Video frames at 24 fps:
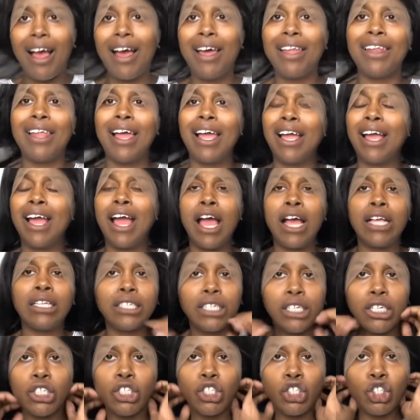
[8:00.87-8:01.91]
I like how
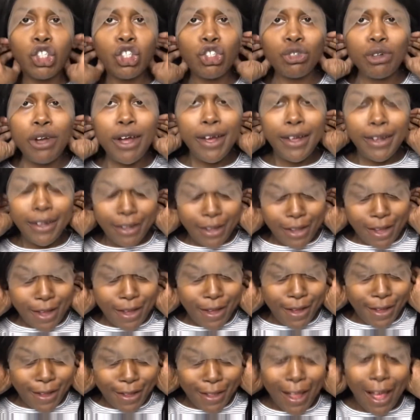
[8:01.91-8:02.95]
it's
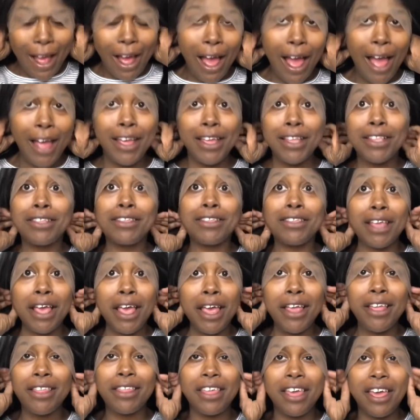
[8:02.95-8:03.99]
constructed. Now, I could
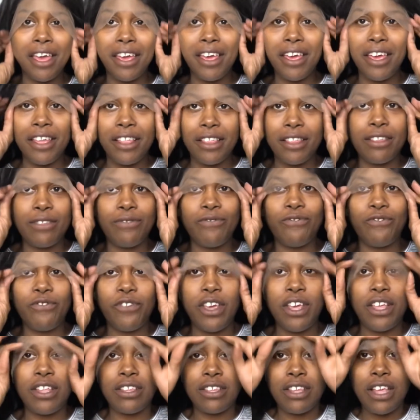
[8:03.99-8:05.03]
say that it
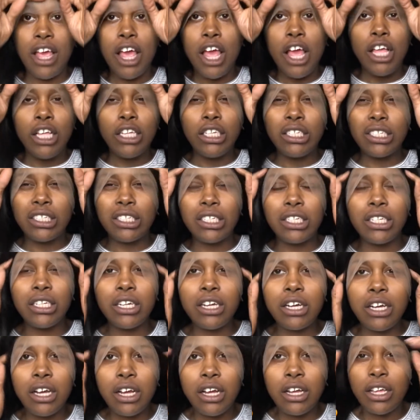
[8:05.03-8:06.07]
fits
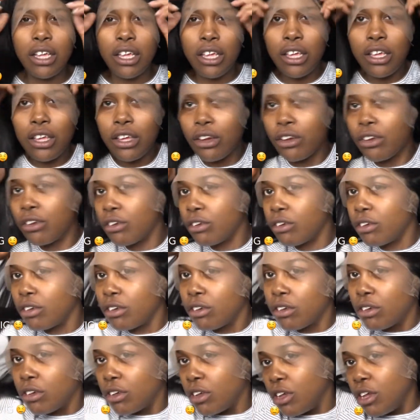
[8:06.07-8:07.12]
snug here.
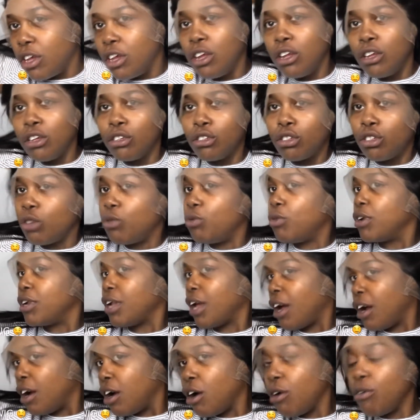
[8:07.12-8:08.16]
So when
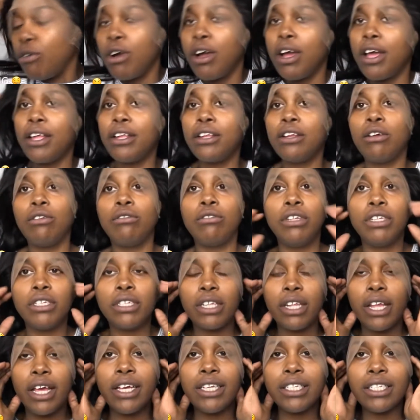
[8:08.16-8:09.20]
I go cutting on
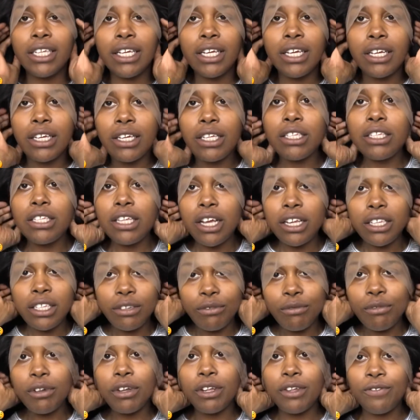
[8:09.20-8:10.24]
this lace, it
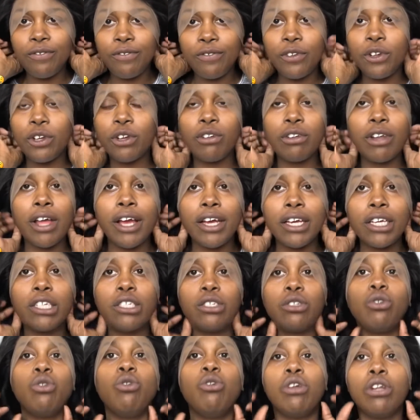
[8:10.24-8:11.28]
doesn't really feel like
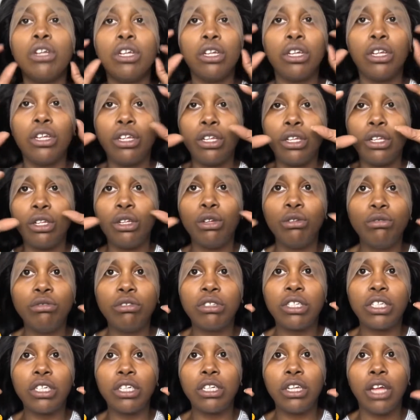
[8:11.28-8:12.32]
it's going to
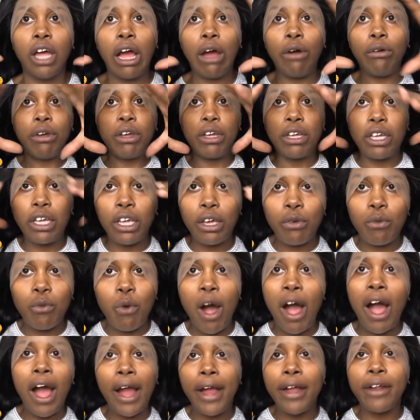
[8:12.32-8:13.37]
loosen out and get
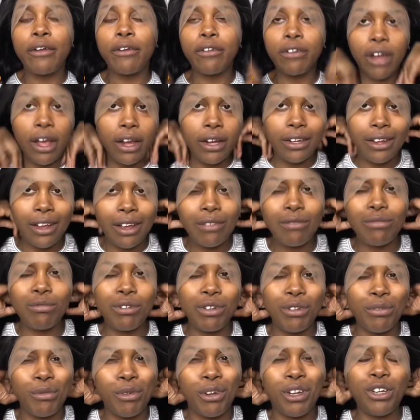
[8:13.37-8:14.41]
wider. Like, that's
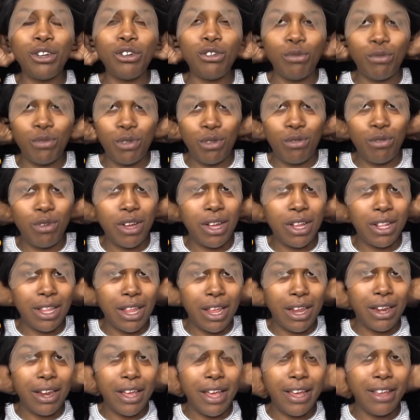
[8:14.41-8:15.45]
what it really do. When you cut
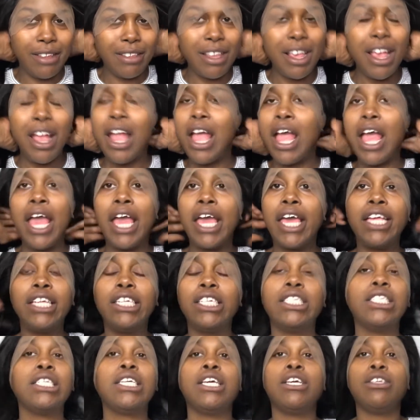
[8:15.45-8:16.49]
that lace, it
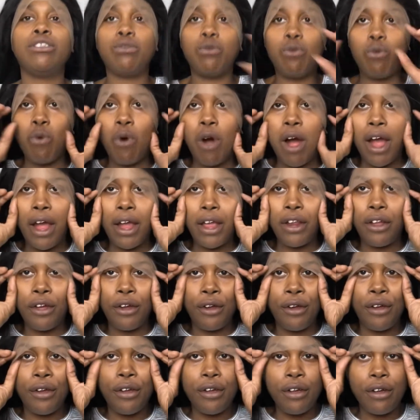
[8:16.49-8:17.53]
just gets
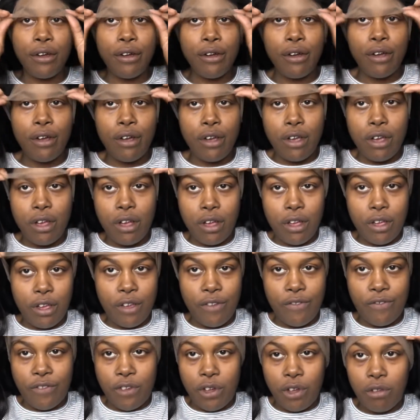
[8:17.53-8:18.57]
wider,
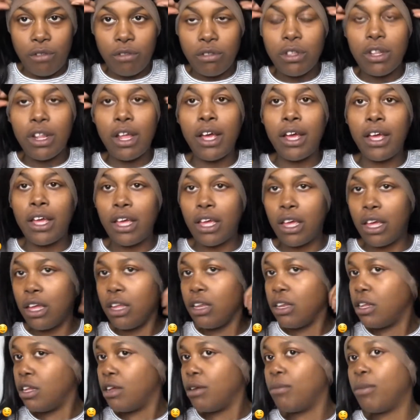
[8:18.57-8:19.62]
it feels like.
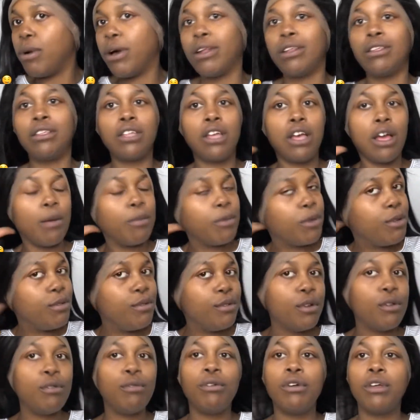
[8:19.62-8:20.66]
And then by the time you
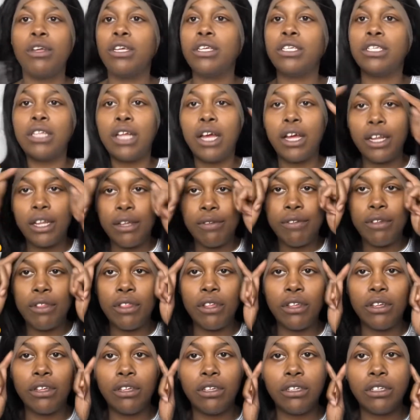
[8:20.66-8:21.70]
know it, it's not even
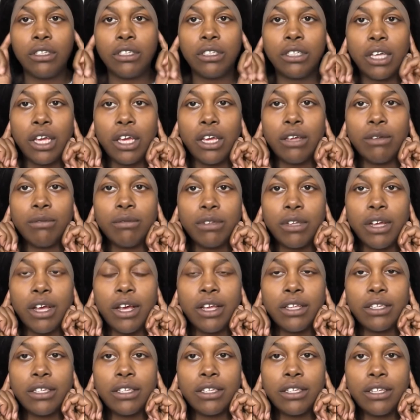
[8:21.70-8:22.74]
the same
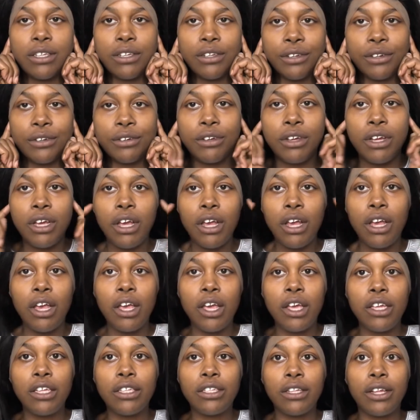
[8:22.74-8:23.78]
size as here.
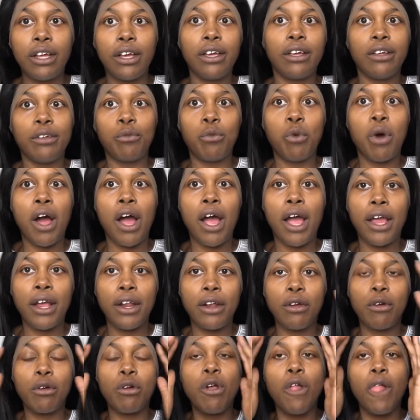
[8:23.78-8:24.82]
It's like
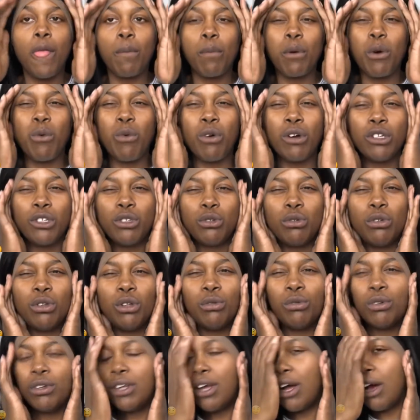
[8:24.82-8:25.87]
wider. But once you
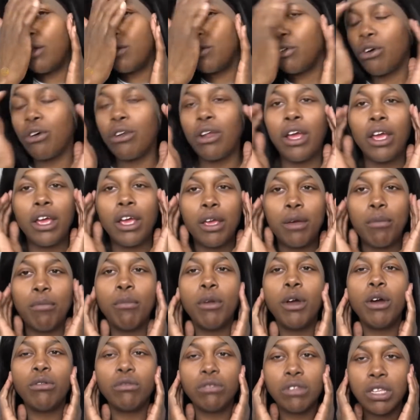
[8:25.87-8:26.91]
glue it down and all that, it
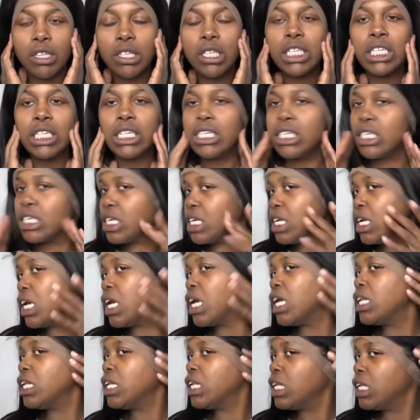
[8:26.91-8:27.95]
melts into the skin.
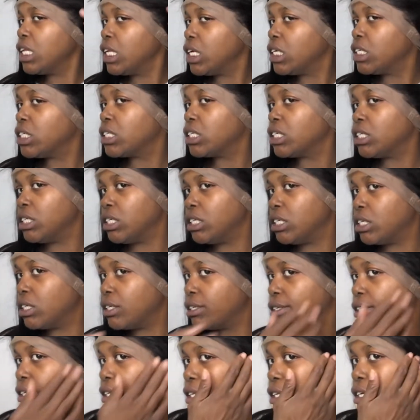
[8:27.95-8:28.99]
And then it looks
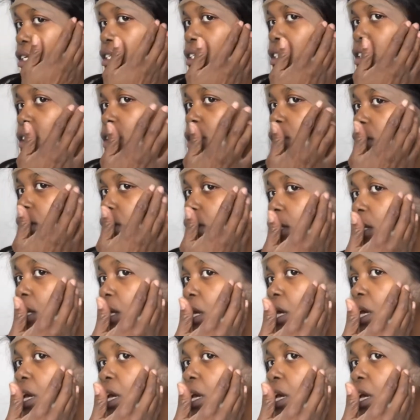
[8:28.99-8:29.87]
good. It looks good.